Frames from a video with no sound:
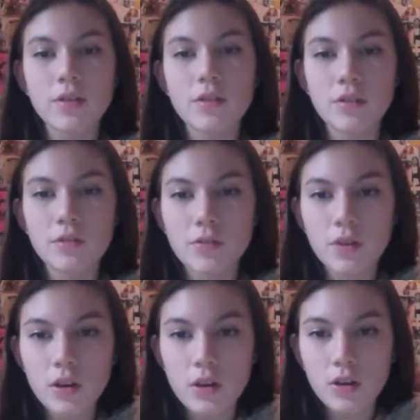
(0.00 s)
of
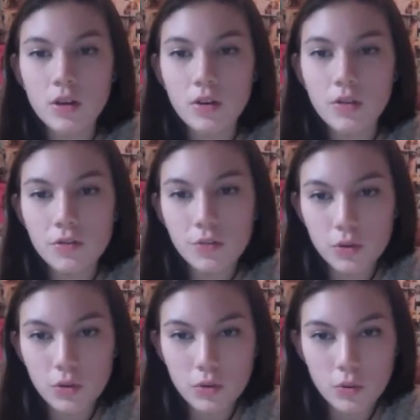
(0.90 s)

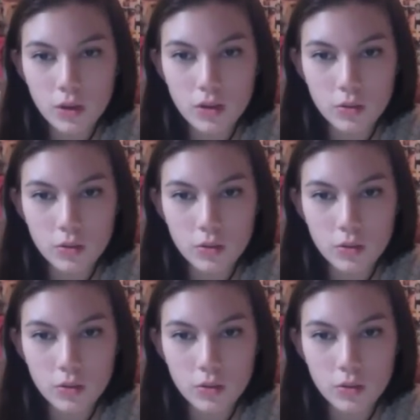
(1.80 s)
food,